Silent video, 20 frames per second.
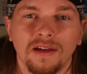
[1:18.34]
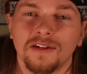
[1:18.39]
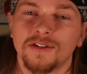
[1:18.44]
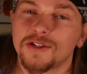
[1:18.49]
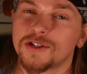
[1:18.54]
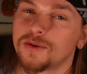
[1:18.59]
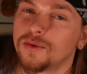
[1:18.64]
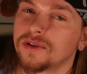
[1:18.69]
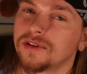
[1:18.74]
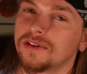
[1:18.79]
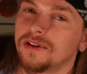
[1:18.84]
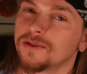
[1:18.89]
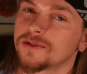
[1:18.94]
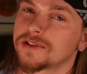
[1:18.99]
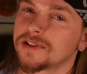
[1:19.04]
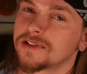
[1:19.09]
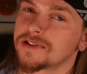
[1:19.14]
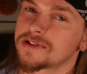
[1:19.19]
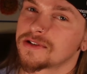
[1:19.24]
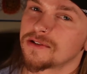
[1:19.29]
So with those
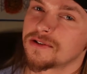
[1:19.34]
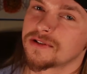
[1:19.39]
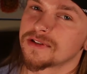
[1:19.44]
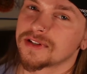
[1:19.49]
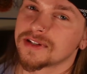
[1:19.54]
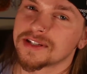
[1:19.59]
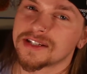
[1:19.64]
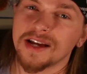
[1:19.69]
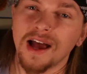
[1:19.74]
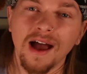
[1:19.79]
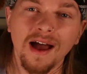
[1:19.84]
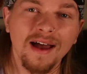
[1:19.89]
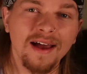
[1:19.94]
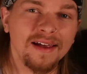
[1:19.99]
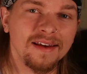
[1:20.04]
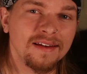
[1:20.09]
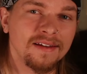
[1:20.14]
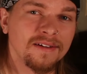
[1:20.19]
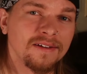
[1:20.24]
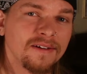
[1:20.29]
concerns
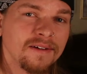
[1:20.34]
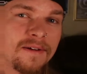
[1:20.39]
aside,